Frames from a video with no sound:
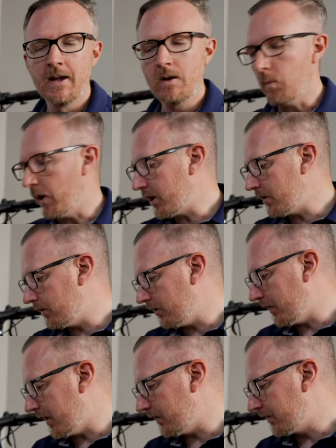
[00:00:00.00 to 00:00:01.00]
What you
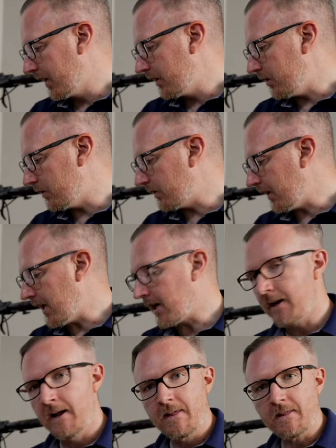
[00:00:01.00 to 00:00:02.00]
do is you take
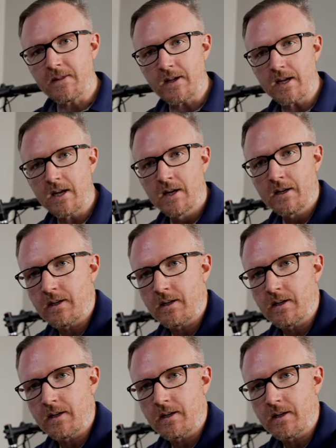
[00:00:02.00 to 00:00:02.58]
the